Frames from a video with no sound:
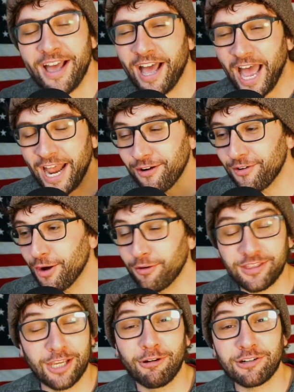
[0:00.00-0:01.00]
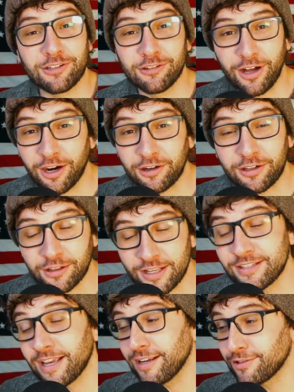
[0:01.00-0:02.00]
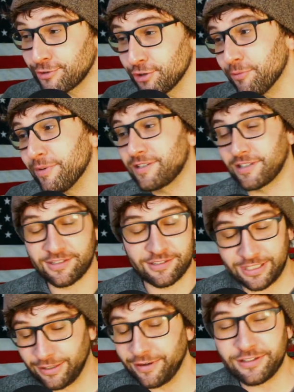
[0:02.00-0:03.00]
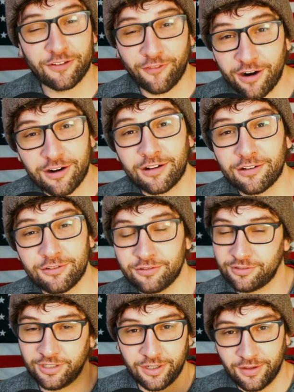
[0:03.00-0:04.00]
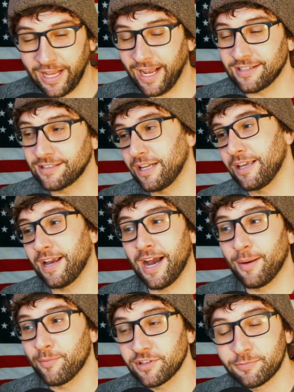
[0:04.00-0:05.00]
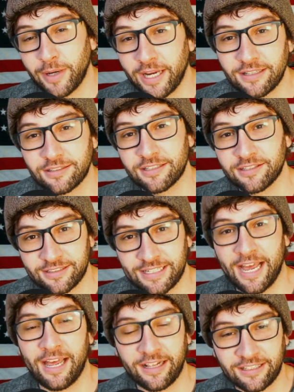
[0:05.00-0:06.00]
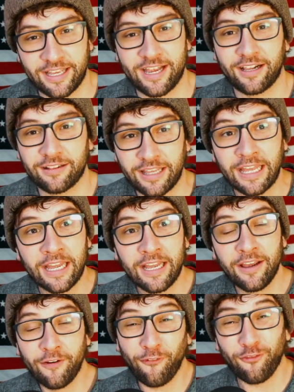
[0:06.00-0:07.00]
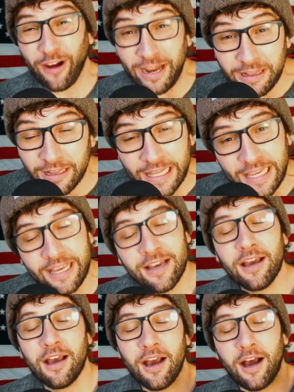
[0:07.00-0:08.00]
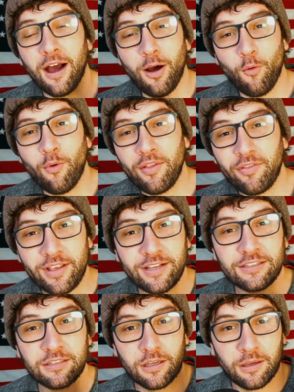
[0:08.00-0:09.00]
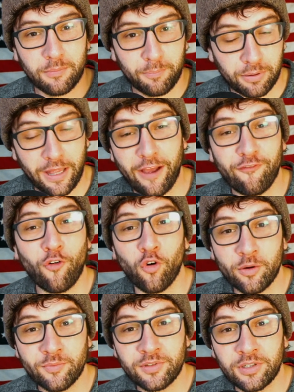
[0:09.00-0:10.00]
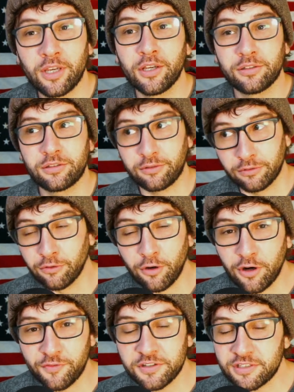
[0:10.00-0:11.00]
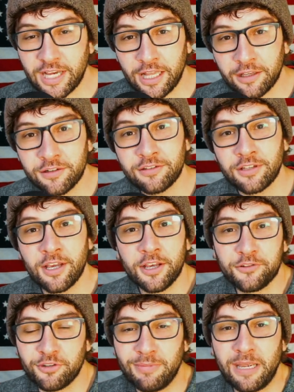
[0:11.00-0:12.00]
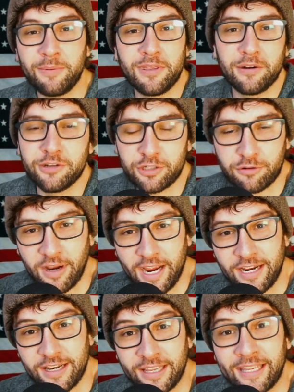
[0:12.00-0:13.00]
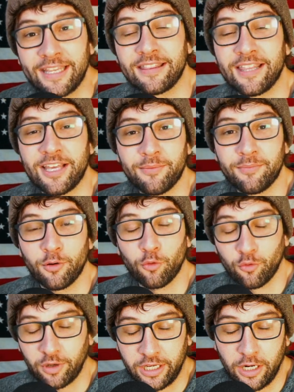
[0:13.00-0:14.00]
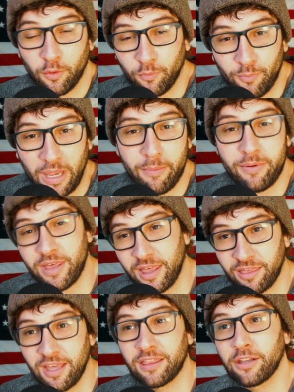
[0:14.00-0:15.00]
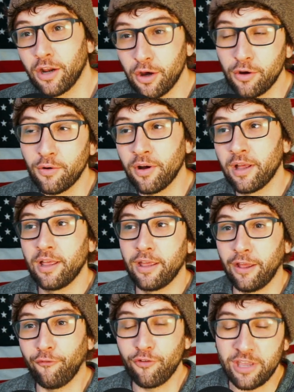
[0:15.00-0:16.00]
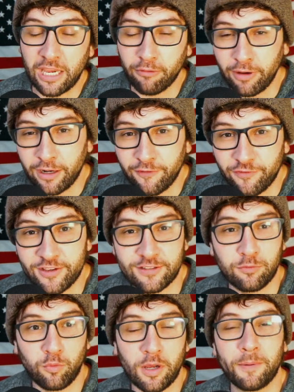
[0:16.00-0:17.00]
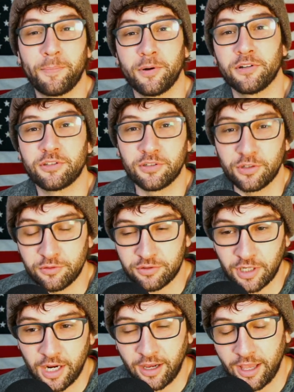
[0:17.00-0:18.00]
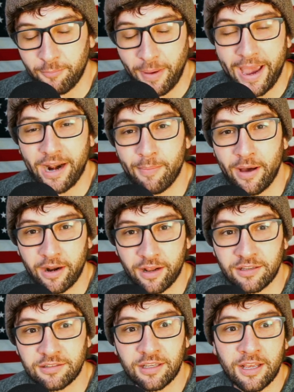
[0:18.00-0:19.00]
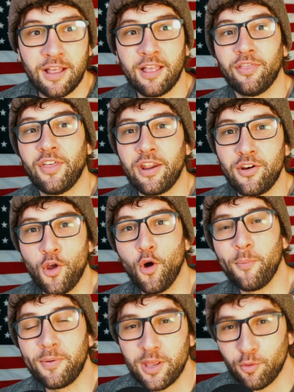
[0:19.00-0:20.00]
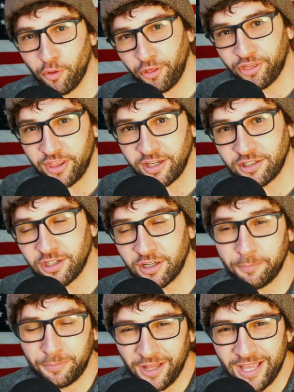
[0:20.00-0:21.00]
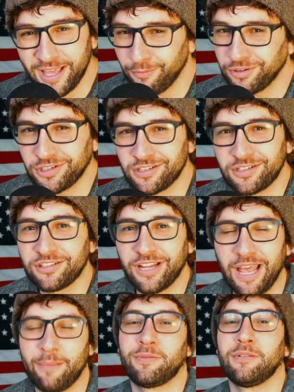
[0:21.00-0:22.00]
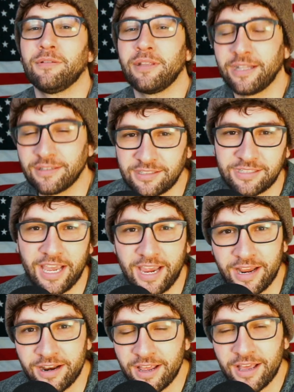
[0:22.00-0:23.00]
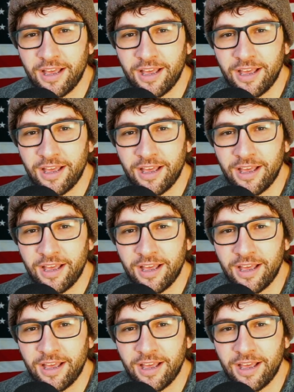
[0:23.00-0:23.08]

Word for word: I don't know what the original article is. I assume it's a series of articles. You know, like I said, E-Commerce Bytes is not exactly friendly when these platforms screw over sellers. So maybe they're just trying to get them, you know, maybe they think that, oh, if we get rid of this one person who's talking bad about us, then nobody will think to complain, which is just absolutely insane.